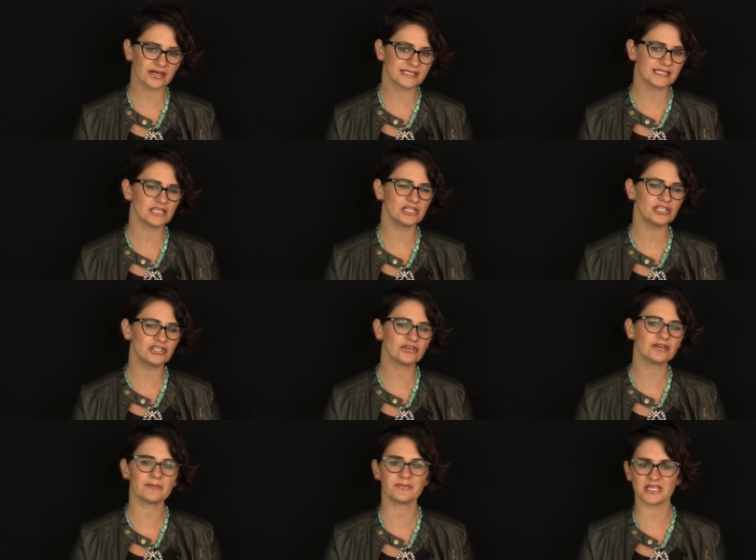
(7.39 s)
is in
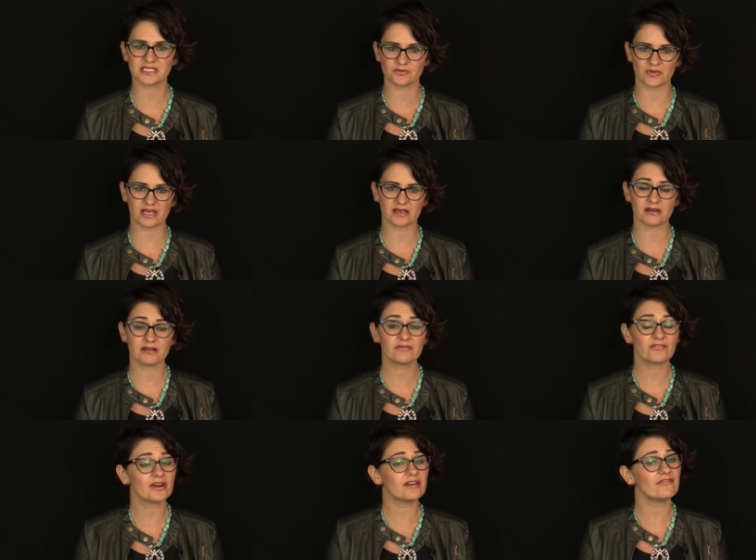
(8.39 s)
Europe this week
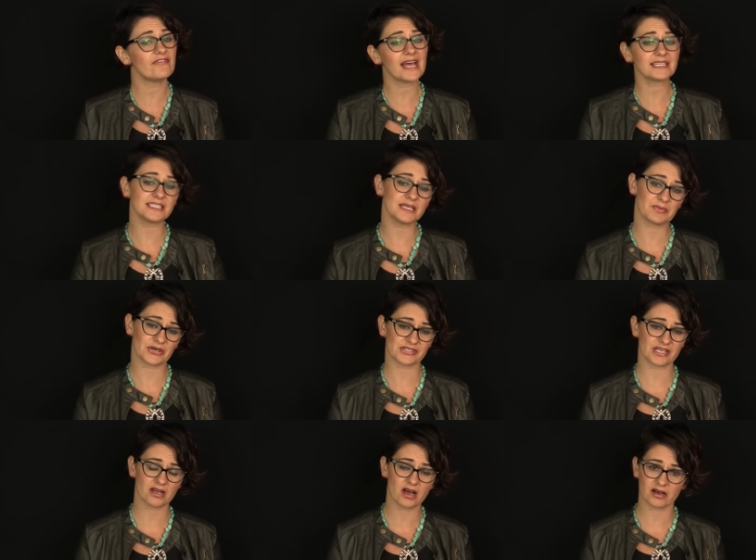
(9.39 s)
for a fancy
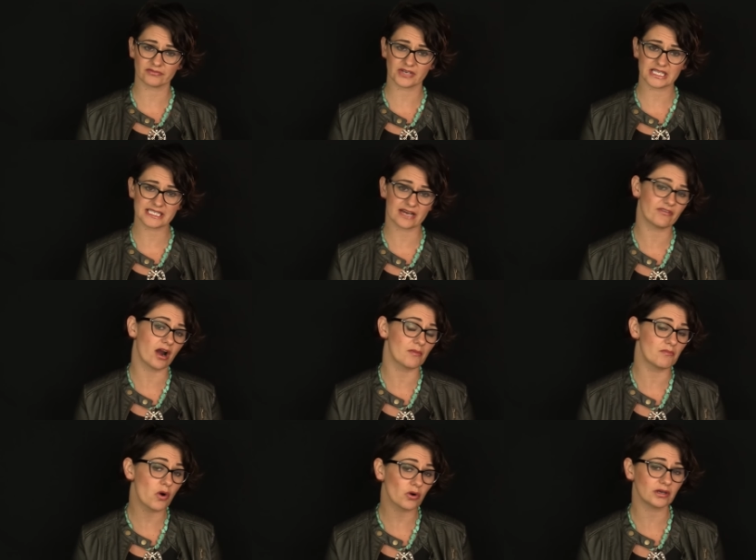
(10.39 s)
person conference of our
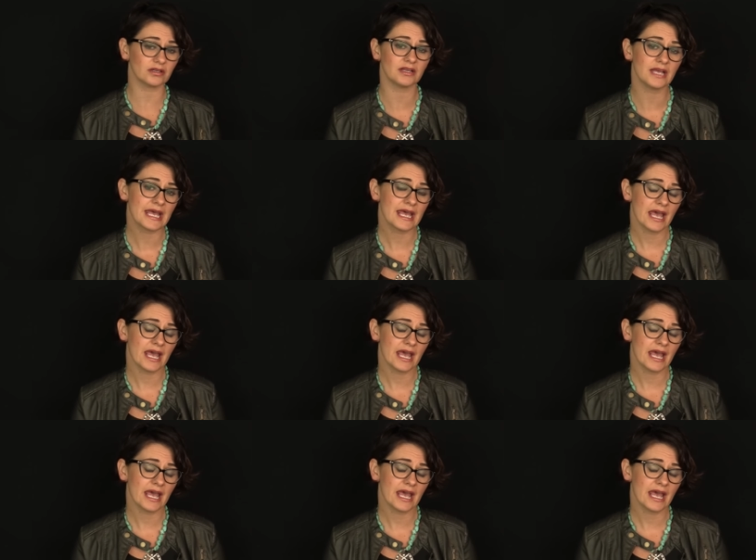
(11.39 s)
moral